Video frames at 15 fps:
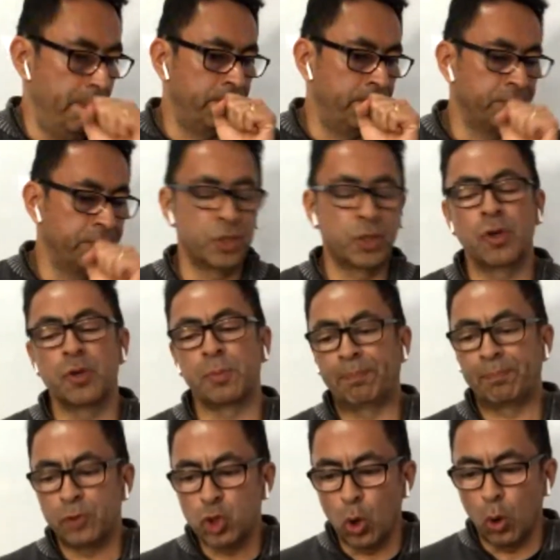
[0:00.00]
Excuse
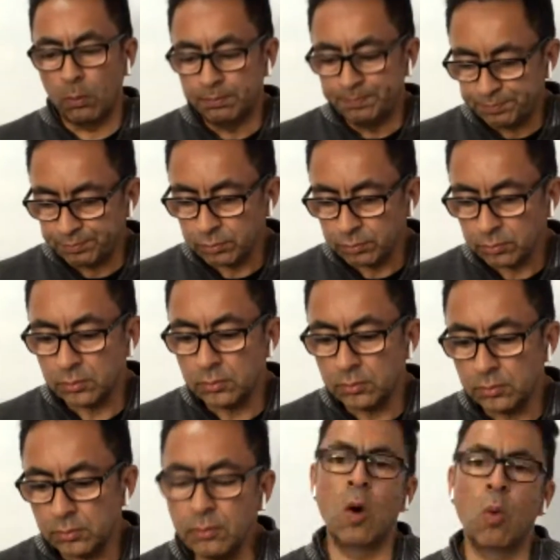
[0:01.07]
me. So
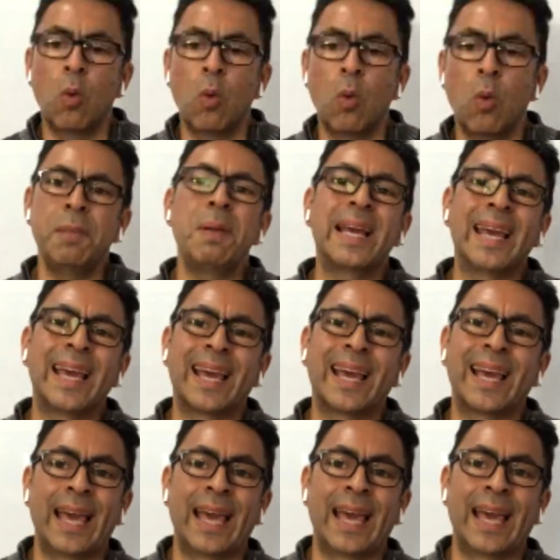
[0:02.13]
we typically
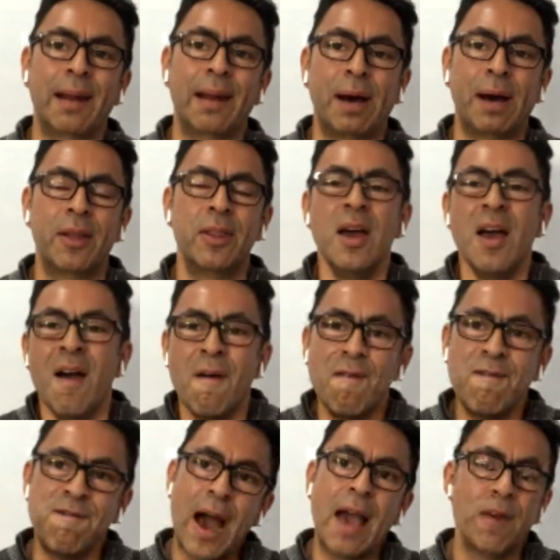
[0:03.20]
get about
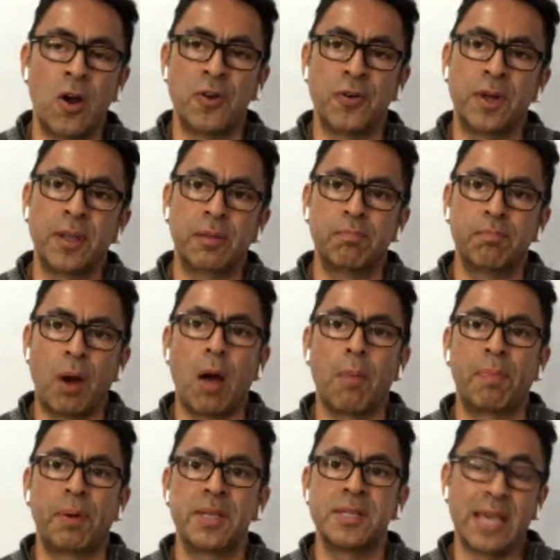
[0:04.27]
500
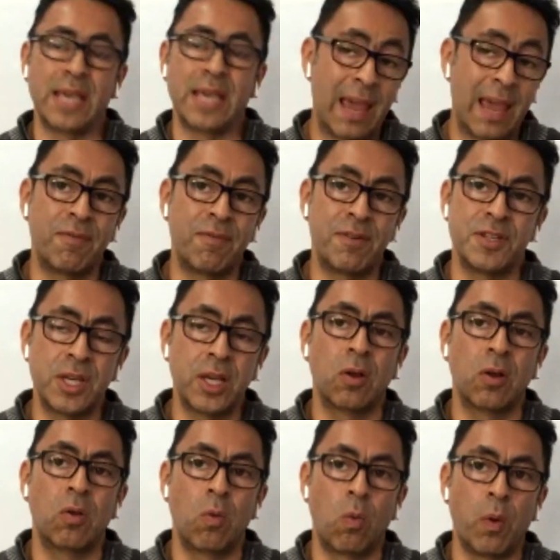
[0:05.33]
properties every
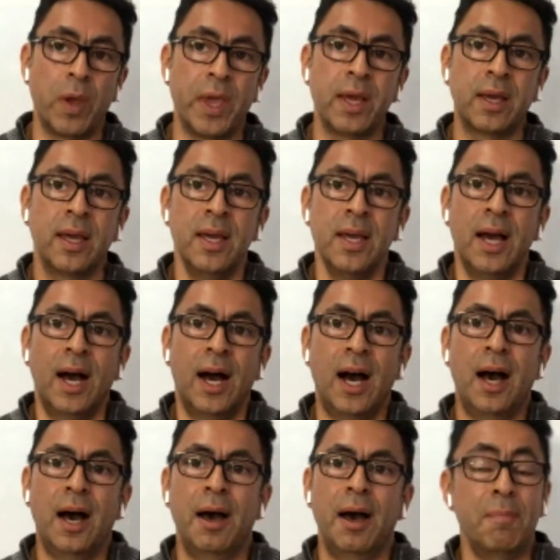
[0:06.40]
single week.
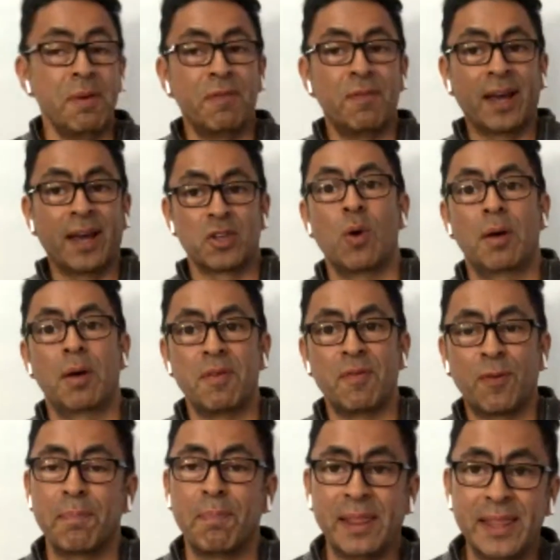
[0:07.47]
And guess what?
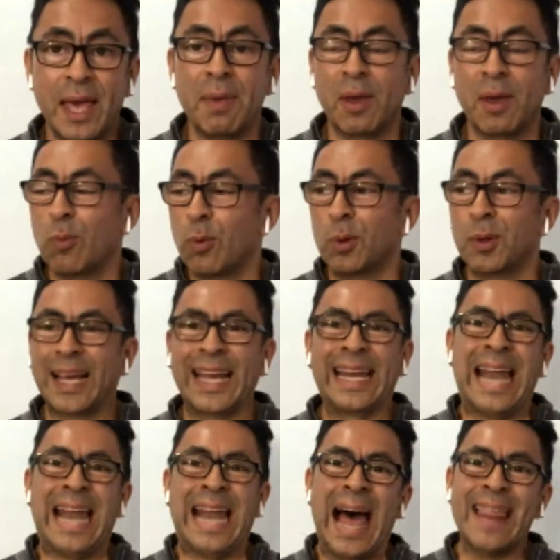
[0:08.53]
Before the pandemic, we were
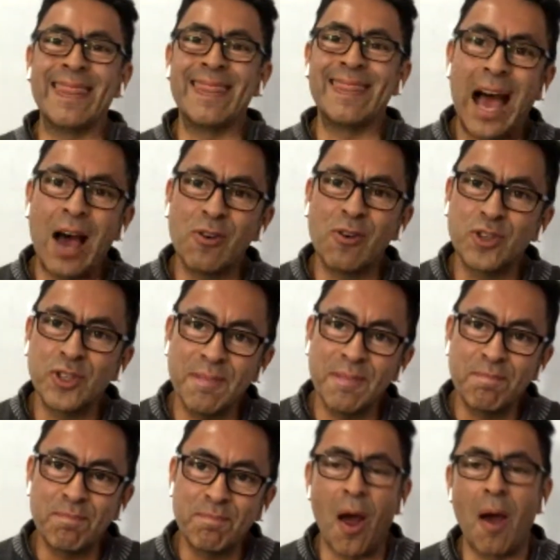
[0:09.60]
getting
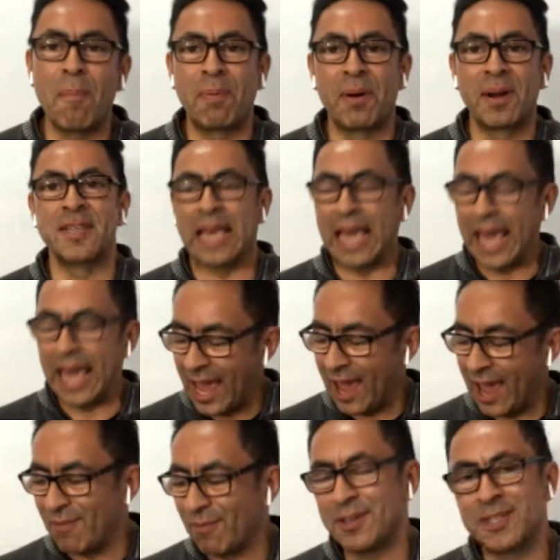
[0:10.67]
1,000 properties
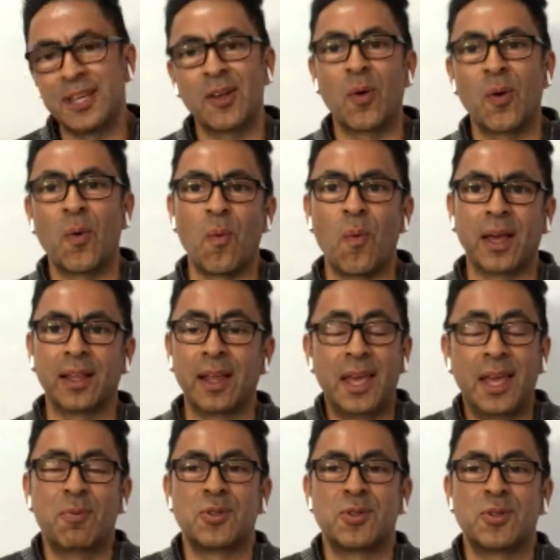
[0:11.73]
every single week.
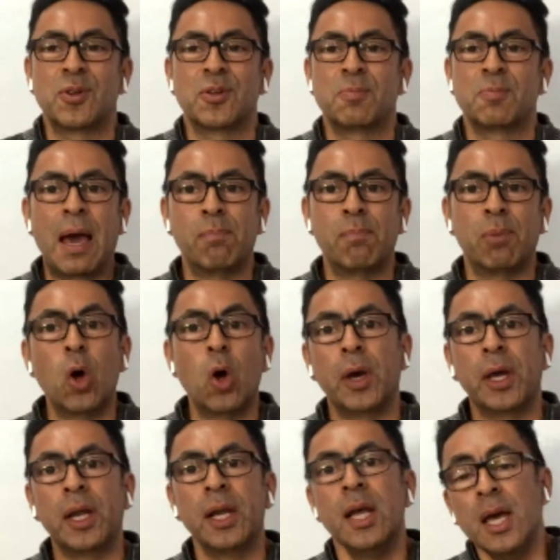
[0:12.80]
It was just
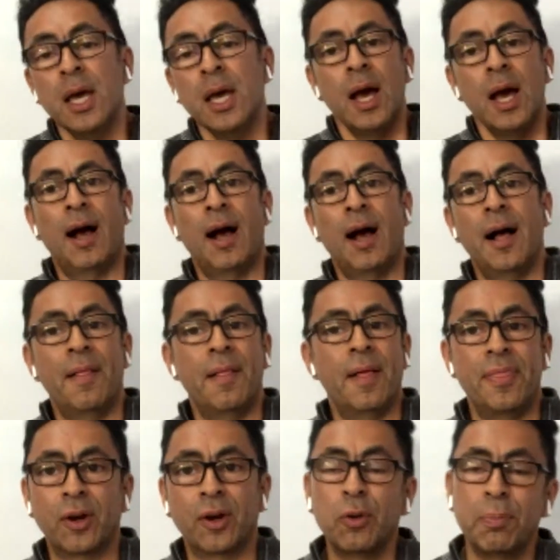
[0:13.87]
mind-blowing. And
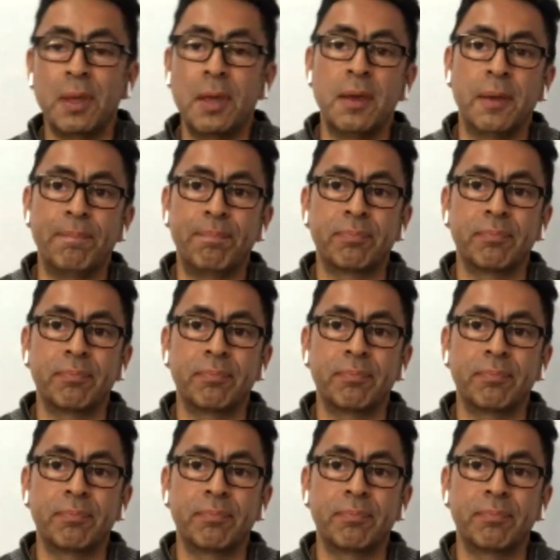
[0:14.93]
there could be